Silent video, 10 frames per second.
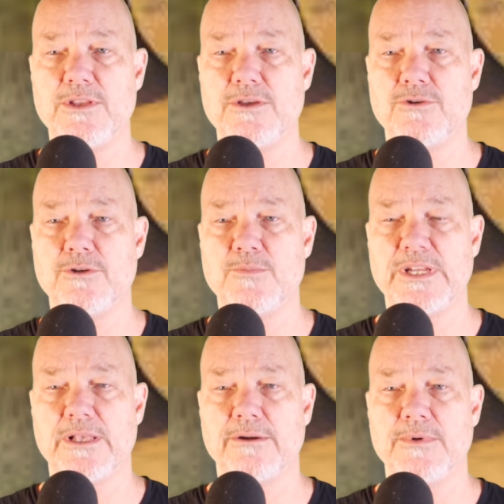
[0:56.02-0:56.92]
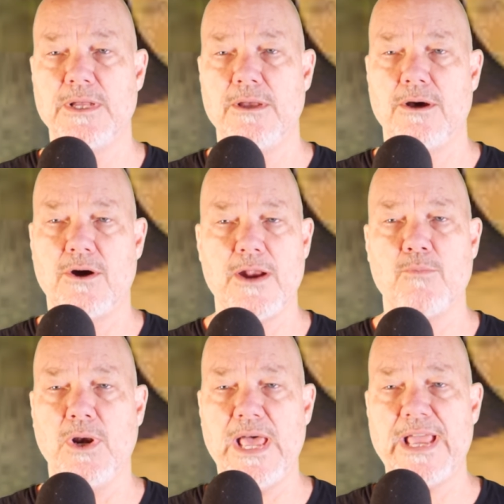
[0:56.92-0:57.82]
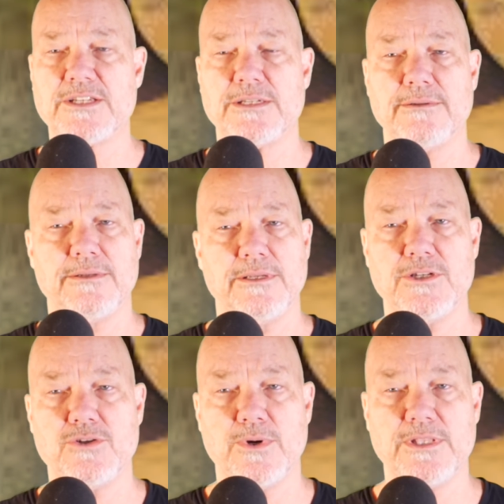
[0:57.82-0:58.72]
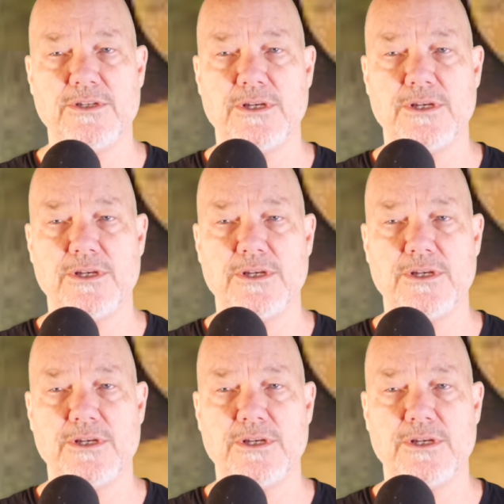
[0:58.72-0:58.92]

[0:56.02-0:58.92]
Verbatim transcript: to the YouTube channel. All right, relax, enjoy the